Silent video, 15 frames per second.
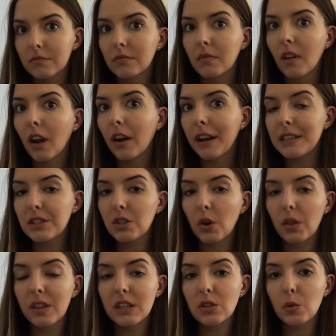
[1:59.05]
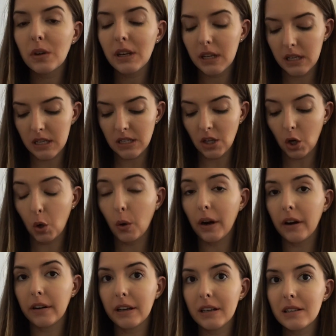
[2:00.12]
All right, so this one is
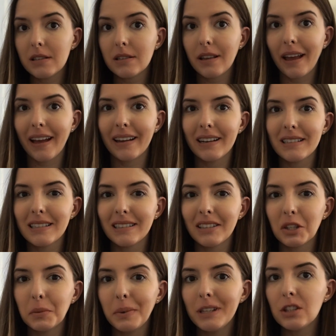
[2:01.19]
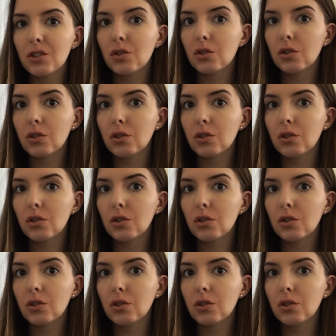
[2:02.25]
Aquarius and it's a little bit